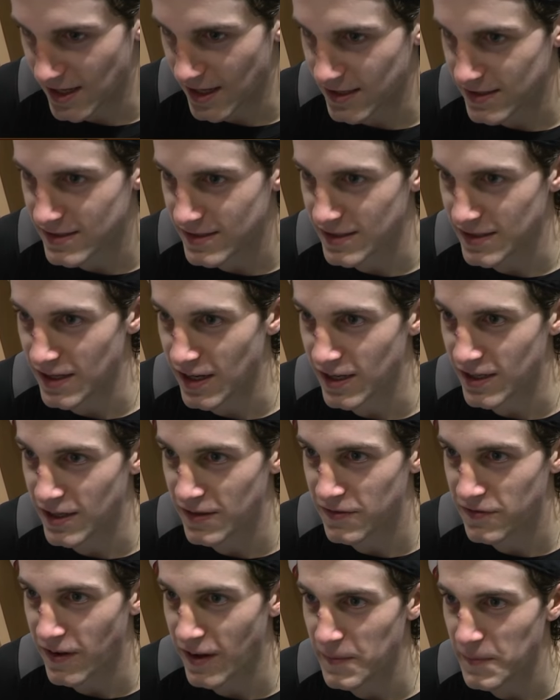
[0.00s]
get a
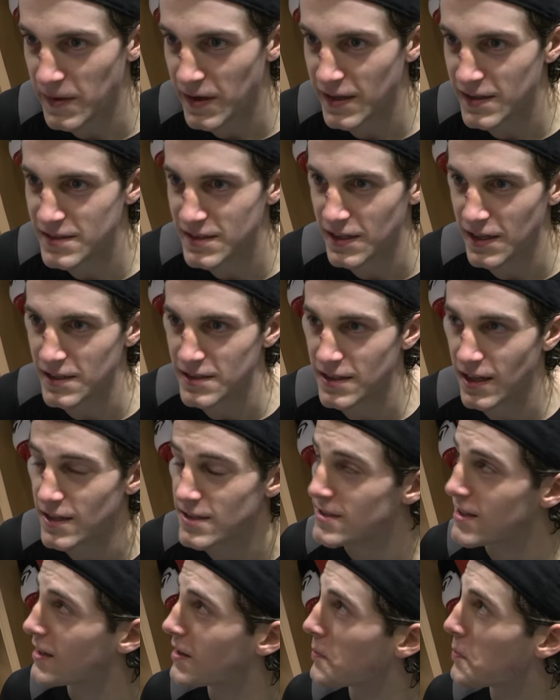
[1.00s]
good 5 minutes in
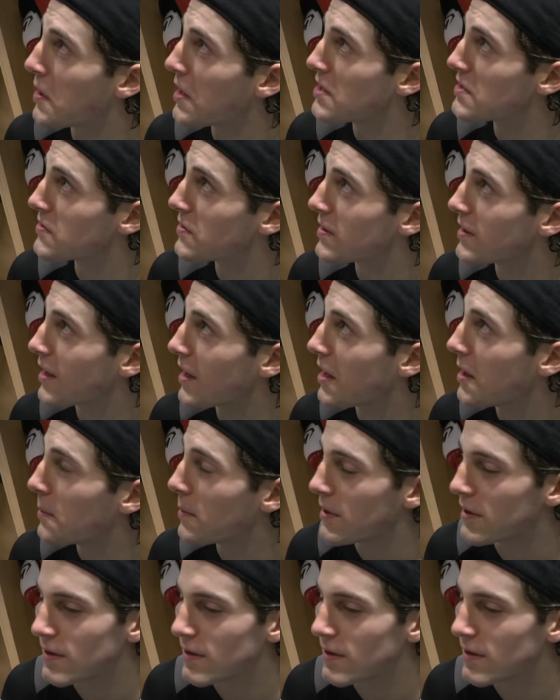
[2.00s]
and set the pace for the game.